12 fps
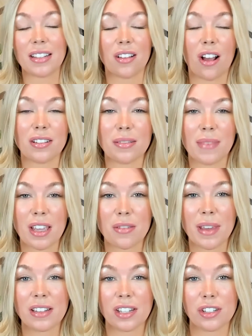awesome that you
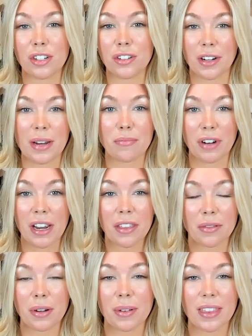made such a great
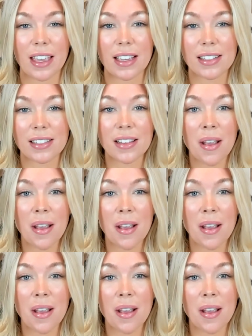breakthrough with this.